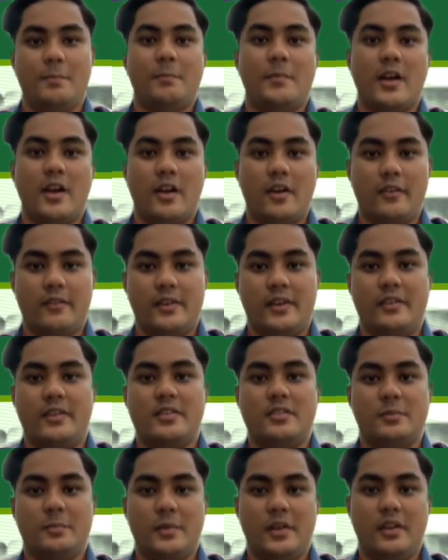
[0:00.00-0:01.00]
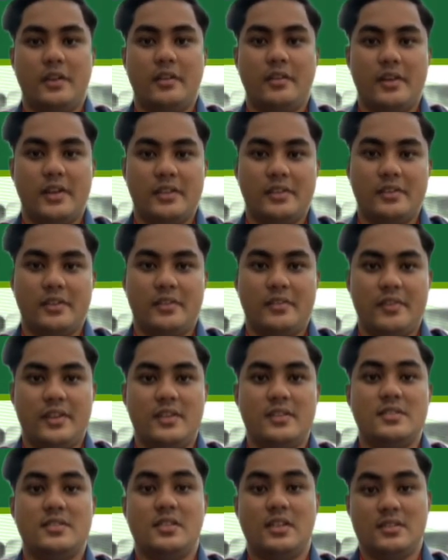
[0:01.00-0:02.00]
part of the respiratory
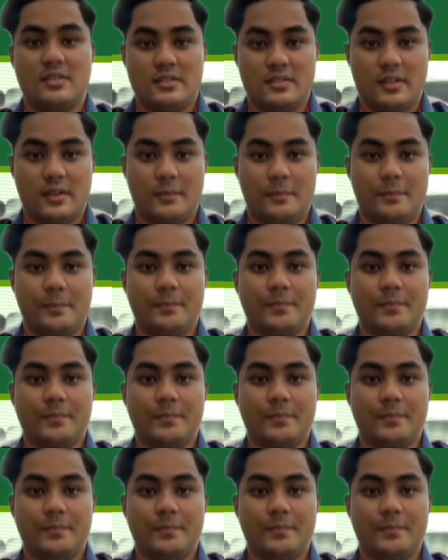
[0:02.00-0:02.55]
system.